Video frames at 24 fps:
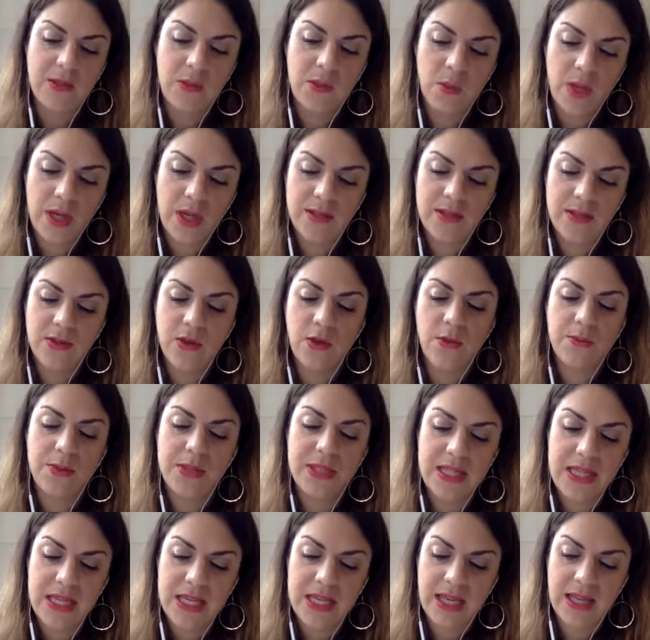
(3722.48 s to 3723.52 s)
when we can stop
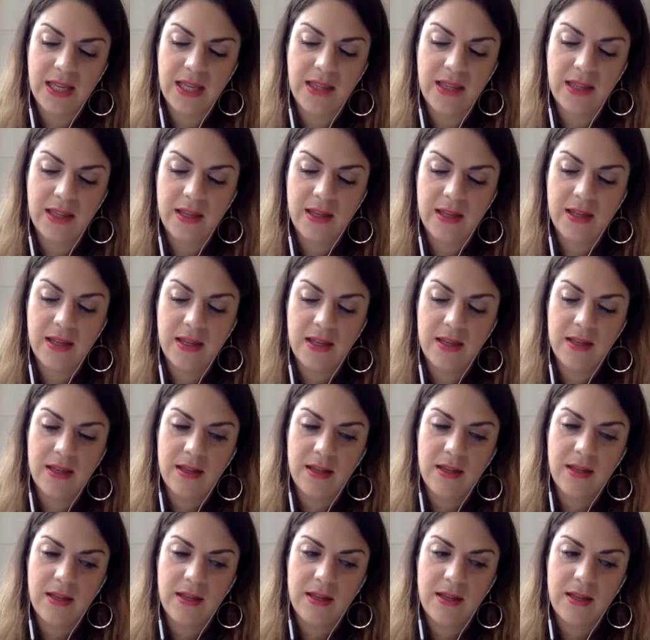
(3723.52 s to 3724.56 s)
seeking
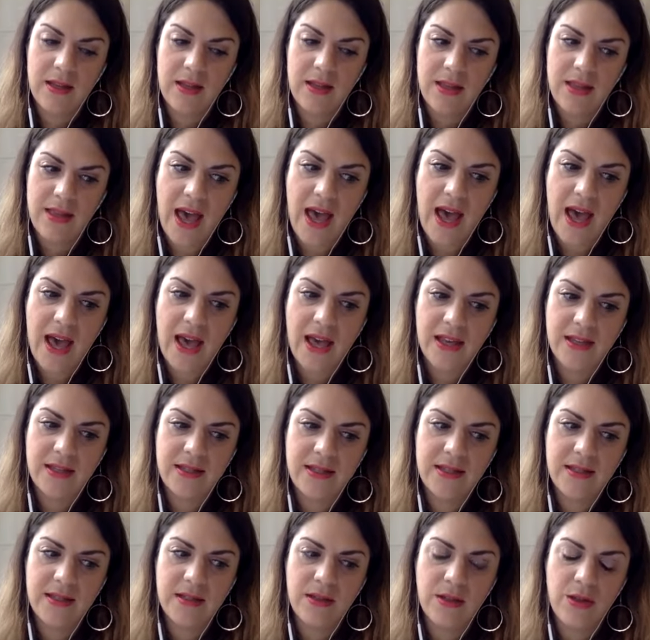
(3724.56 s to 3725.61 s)

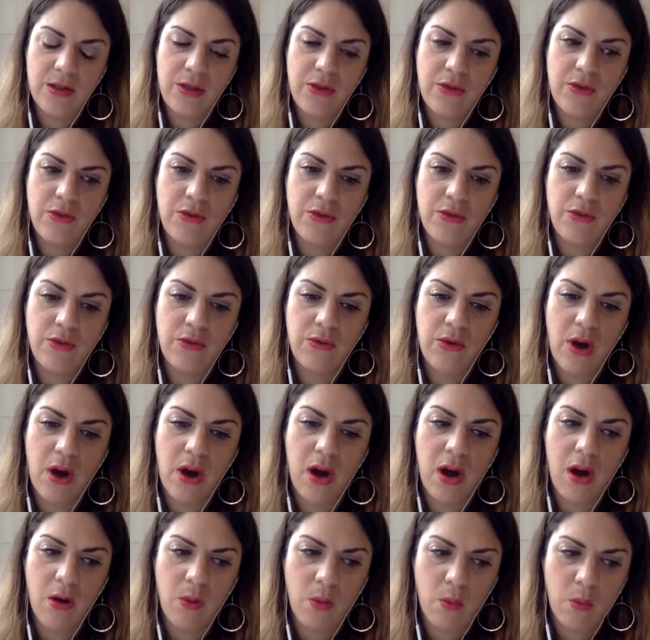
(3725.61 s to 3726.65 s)
that through
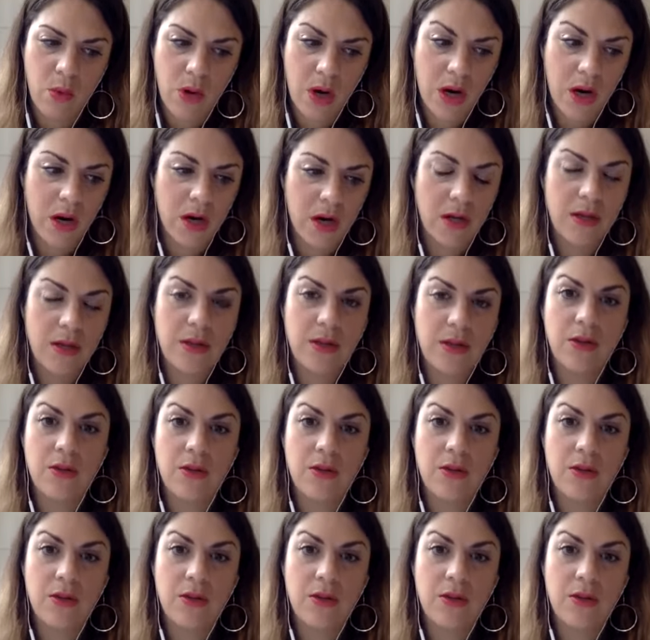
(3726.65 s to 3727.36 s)
our work,